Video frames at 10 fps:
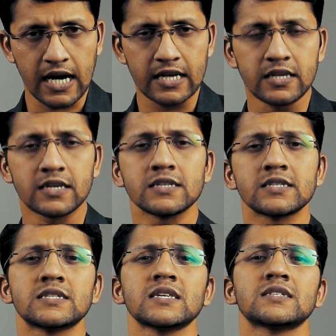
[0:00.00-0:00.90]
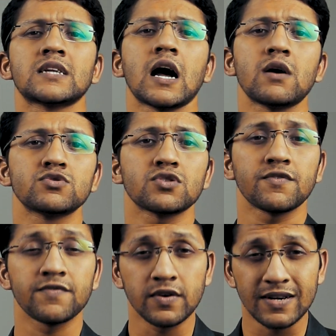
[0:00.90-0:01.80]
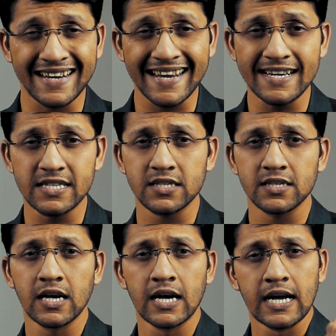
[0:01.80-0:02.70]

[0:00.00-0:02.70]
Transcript: and the 6th house of your dates,